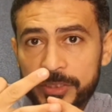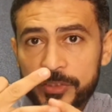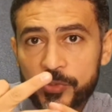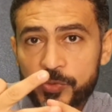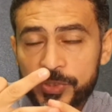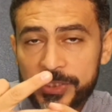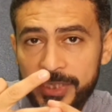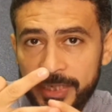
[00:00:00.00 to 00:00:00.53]

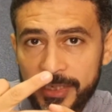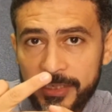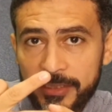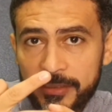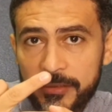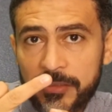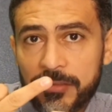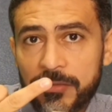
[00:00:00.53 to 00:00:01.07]

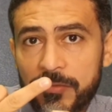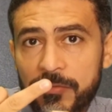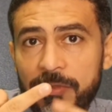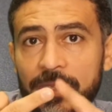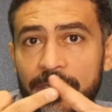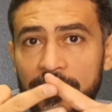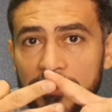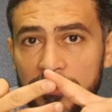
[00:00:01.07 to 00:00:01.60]
understand,
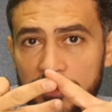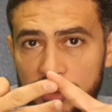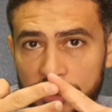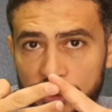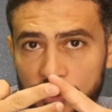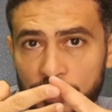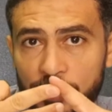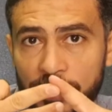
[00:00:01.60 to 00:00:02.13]
then
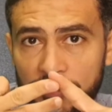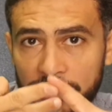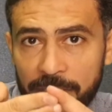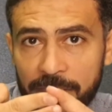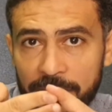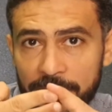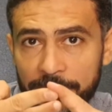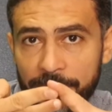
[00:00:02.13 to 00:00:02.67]
to apply.